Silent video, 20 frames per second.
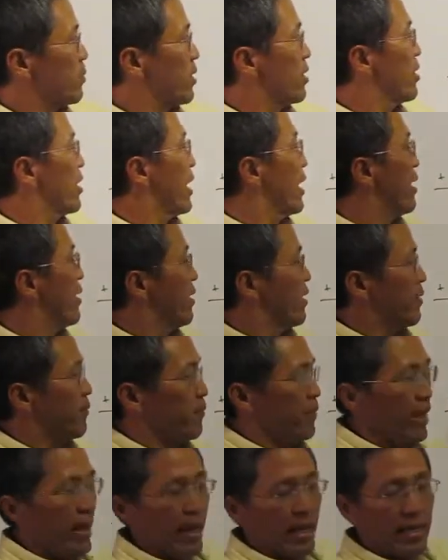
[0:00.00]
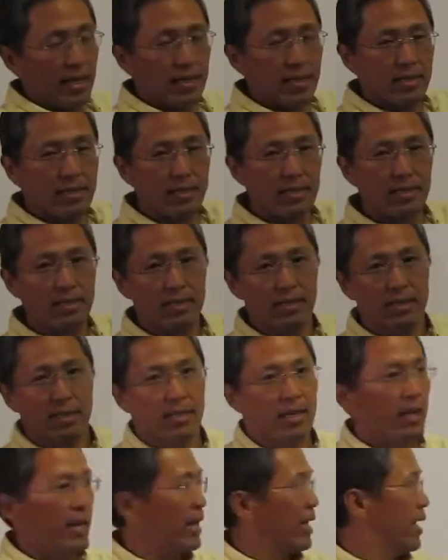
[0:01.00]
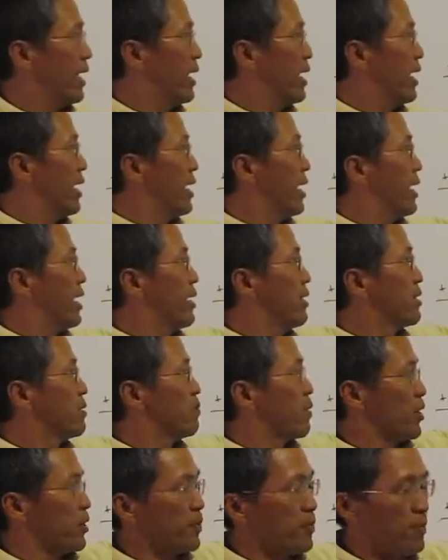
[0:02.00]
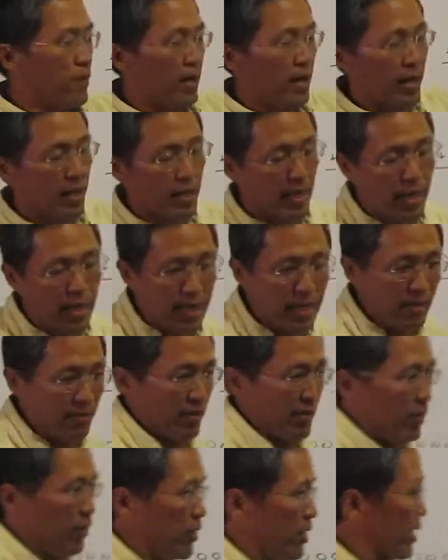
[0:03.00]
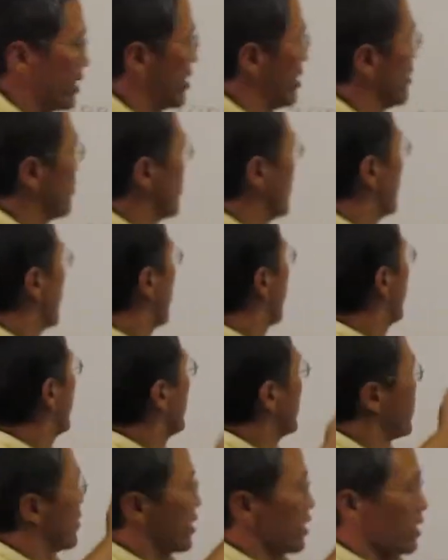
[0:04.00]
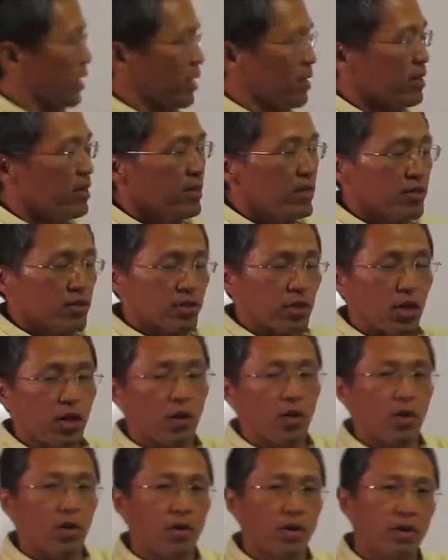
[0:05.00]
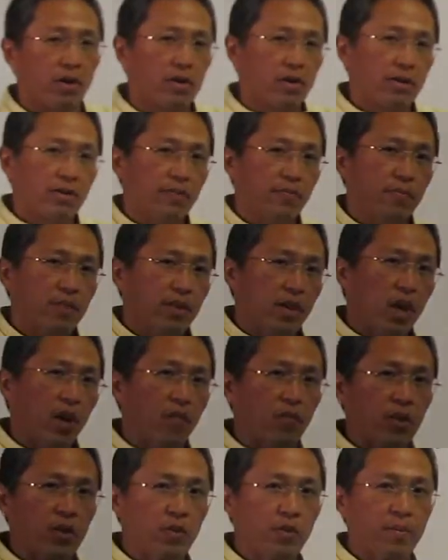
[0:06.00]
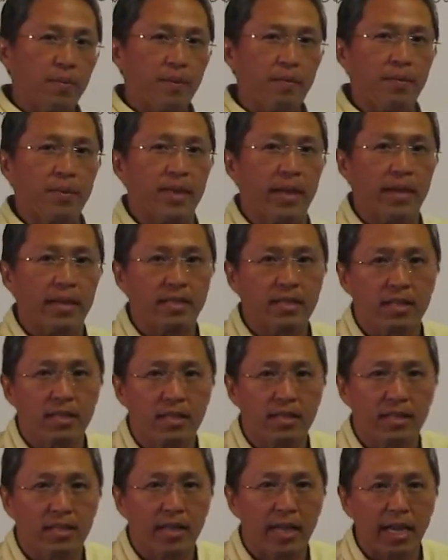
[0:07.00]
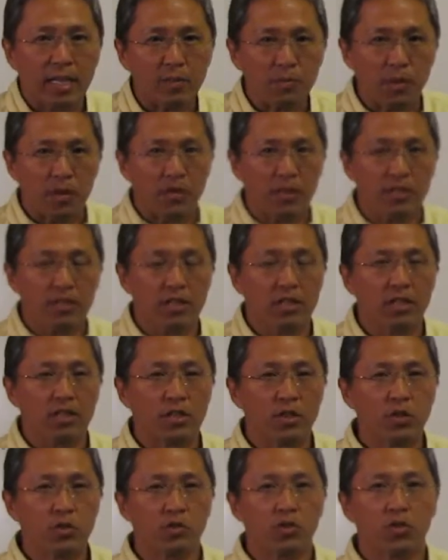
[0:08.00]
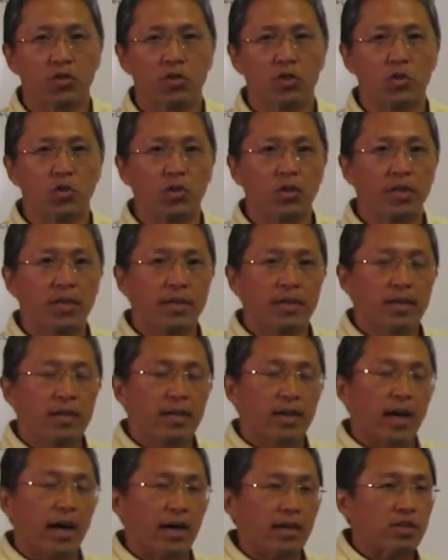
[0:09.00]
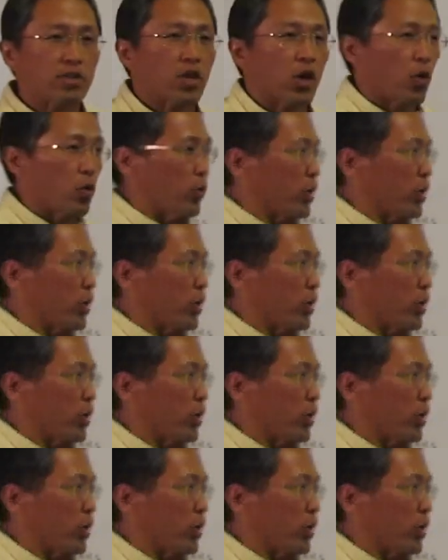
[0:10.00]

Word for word: or, um, adding and multiplying, and even really remembering what they are. So, hopefully, you remember that exponents are used to uh, show